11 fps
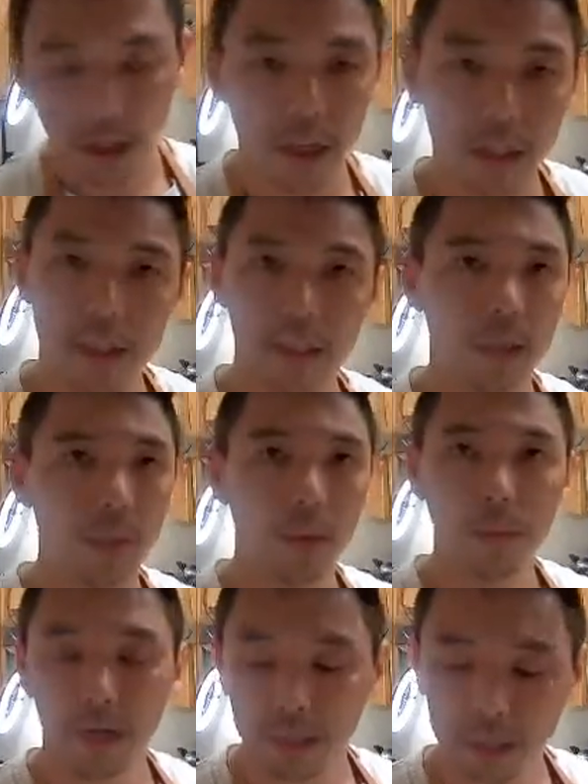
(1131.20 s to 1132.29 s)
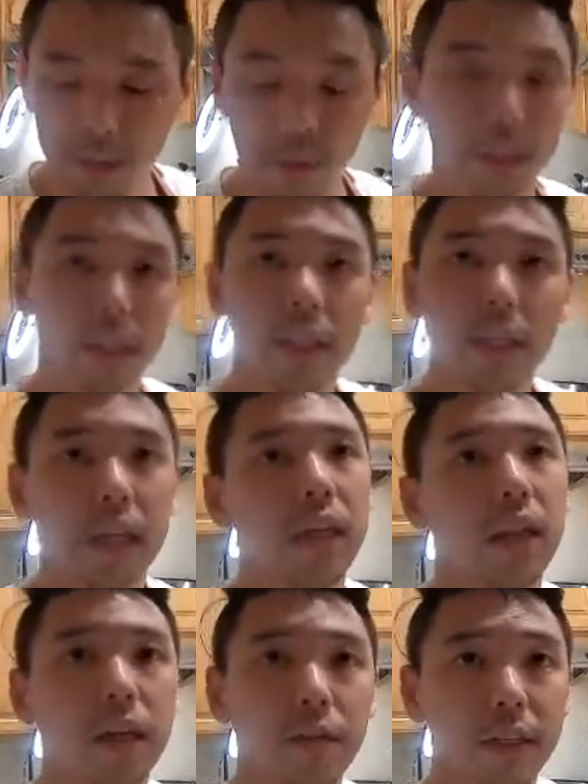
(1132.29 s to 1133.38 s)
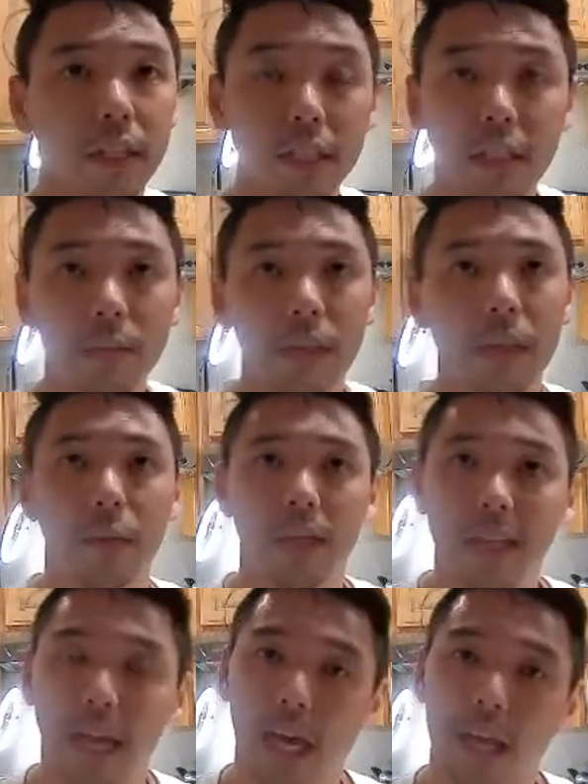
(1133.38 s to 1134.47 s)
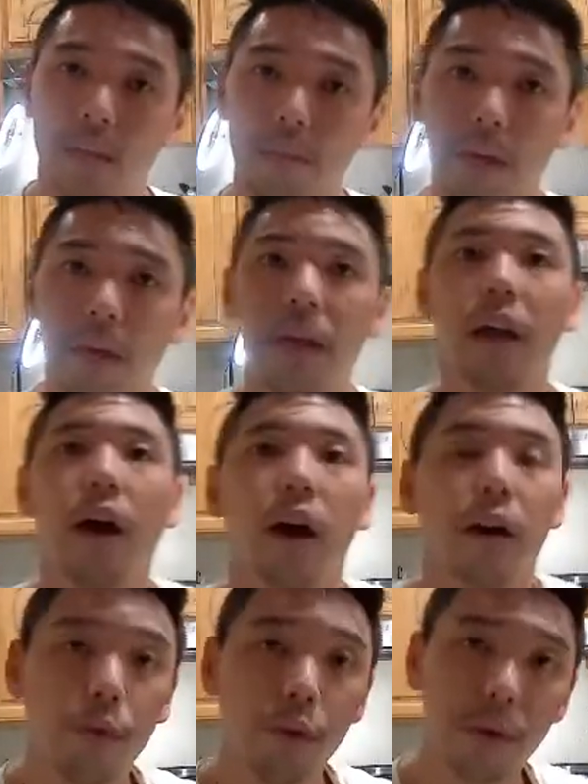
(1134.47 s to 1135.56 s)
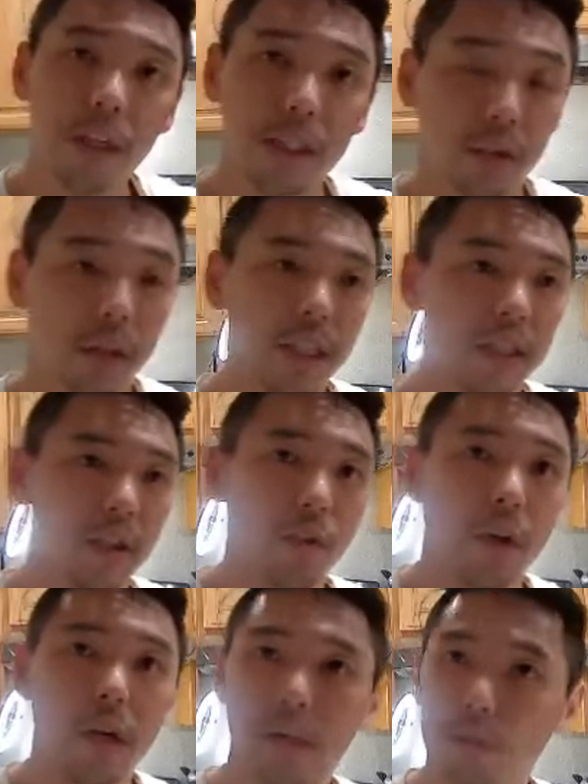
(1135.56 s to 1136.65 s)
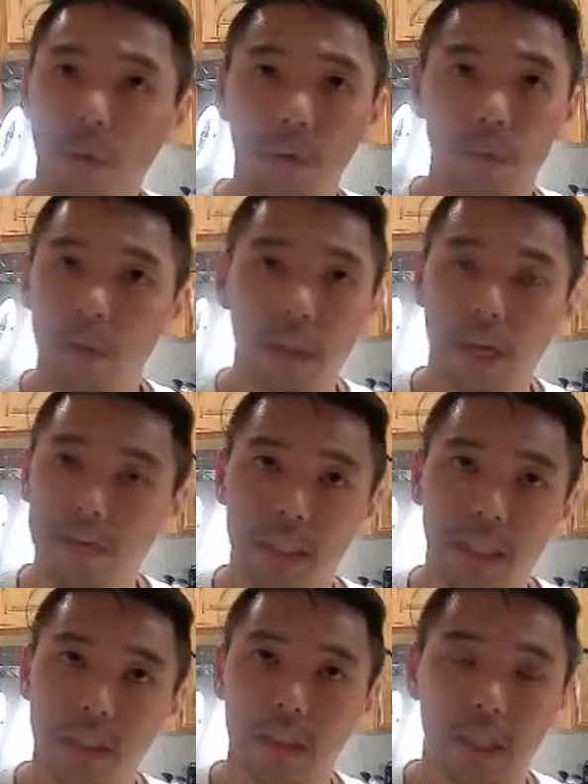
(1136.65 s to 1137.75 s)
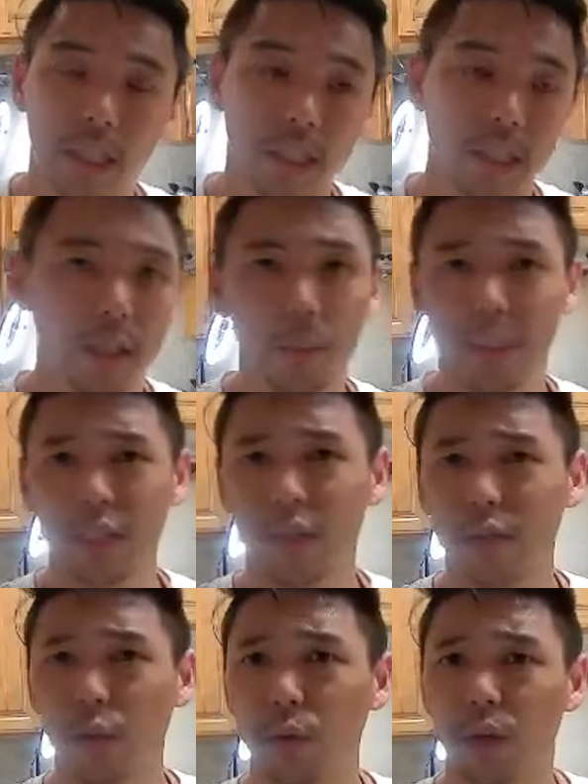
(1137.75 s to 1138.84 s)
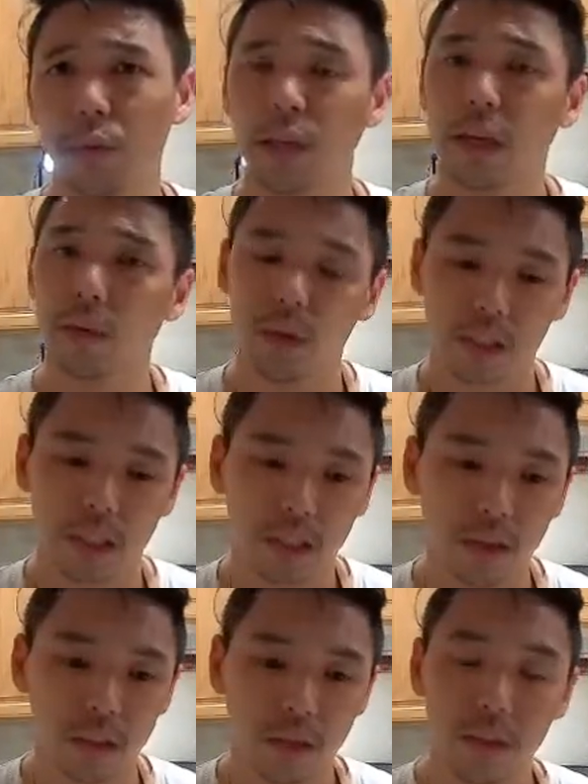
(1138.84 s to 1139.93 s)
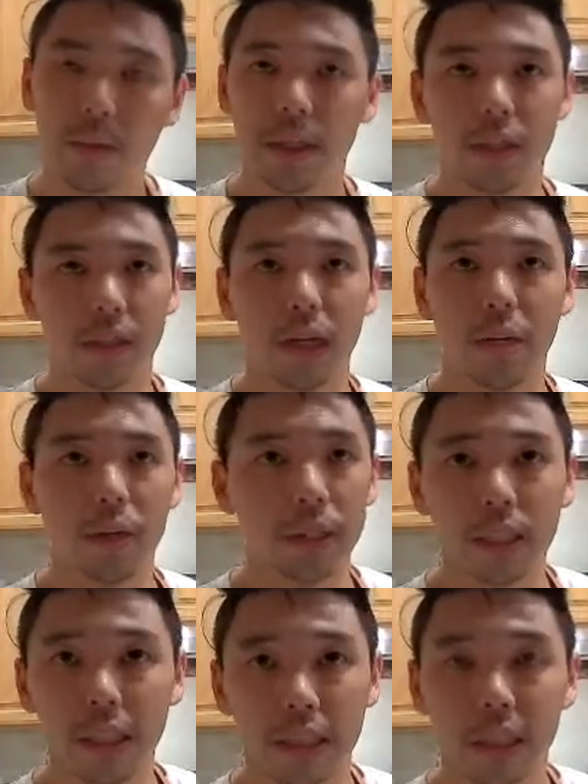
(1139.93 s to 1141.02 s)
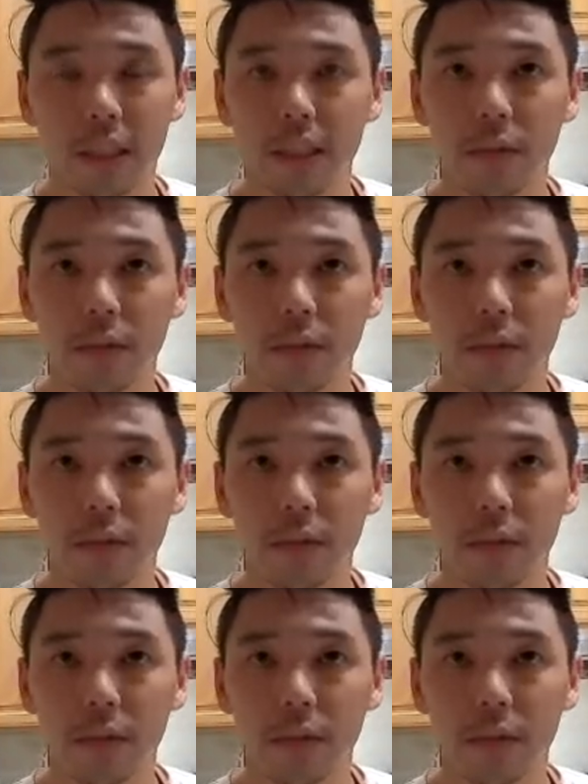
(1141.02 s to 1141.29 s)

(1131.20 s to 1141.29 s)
Does it need more brightness? What does it need? And if it needs something, then we can add it. But if we're doing it straight into the wok, you don't really have a chance to taste it, especially if you're working with like raw chicken or something, because you can't really taste anything